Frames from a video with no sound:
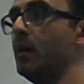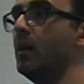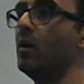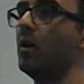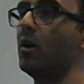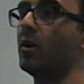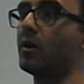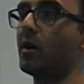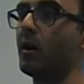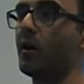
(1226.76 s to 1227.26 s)

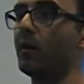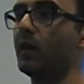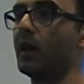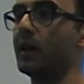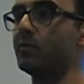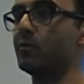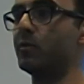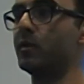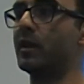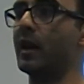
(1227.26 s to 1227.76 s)
or correlate
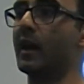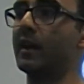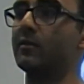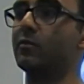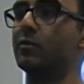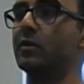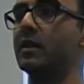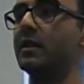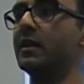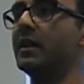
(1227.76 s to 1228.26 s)
with that
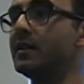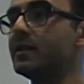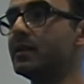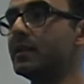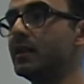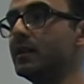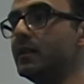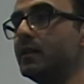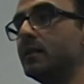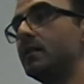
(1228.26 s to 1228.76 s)
with
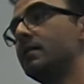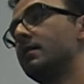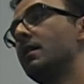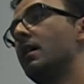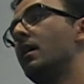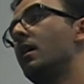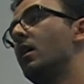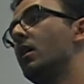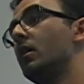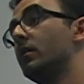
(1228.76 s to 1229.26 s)

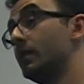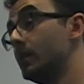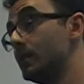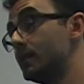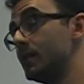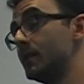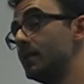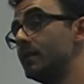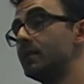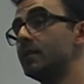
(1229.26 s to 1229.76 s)

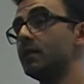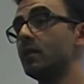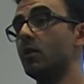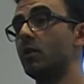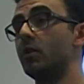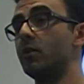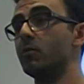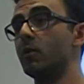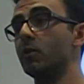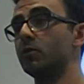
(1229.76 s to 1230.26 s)
distance, or
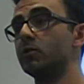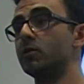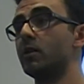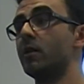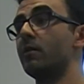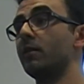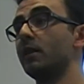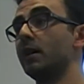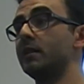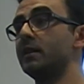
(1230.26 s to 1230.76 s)
you want to
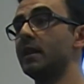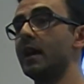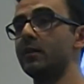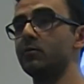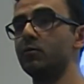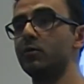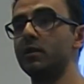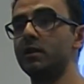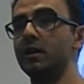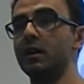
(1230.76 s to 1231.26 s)
correlate that
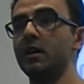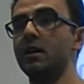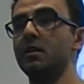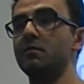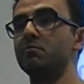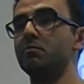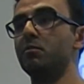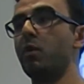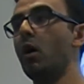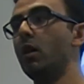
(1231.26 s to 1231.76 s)
with a
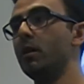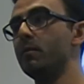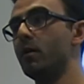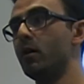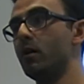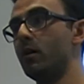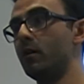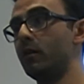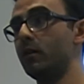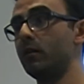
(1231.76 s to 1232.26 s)

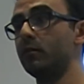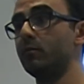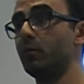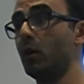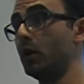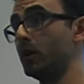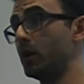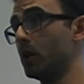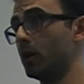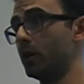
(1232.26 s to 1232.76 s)

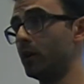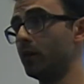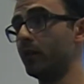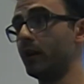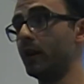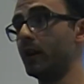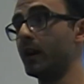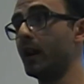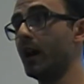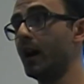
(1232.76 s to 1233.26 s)
polygon of
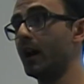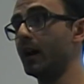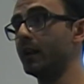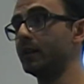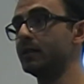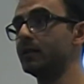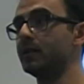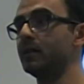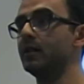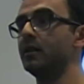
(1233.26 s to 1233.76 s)
any kind,
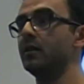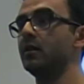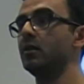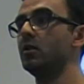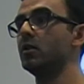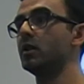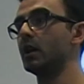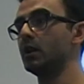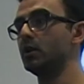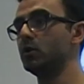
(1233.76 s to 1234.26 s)
you
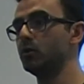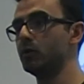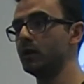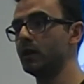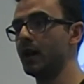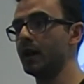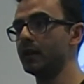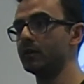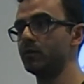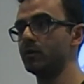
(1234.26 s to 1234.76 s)
can do
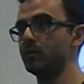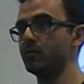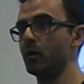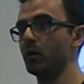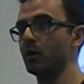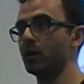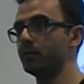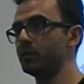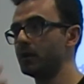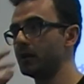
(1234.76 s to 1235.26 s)
that with
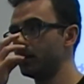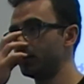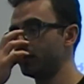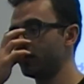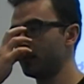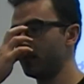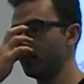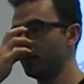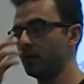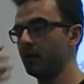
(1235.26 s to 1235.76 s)
MongoDB.
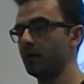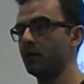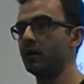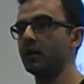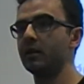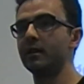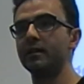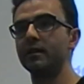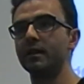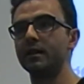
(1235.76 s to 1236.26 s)

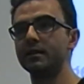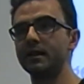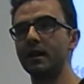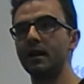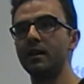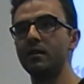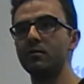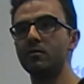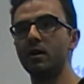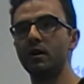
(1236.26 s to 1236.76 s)
Does
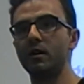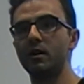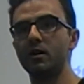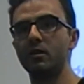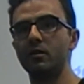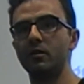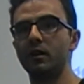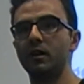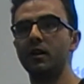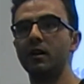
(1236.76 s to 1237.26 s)
anyone
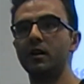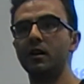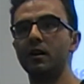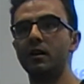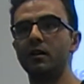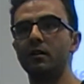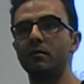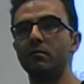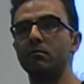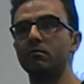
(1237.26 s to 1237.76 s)
know
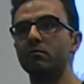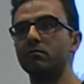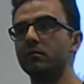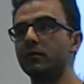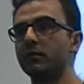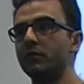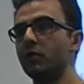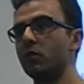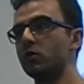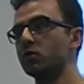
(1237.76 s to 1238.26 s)
here
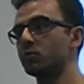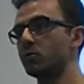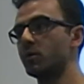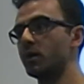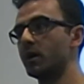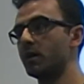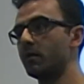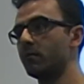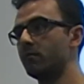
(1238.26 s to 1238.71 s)
Foursquare?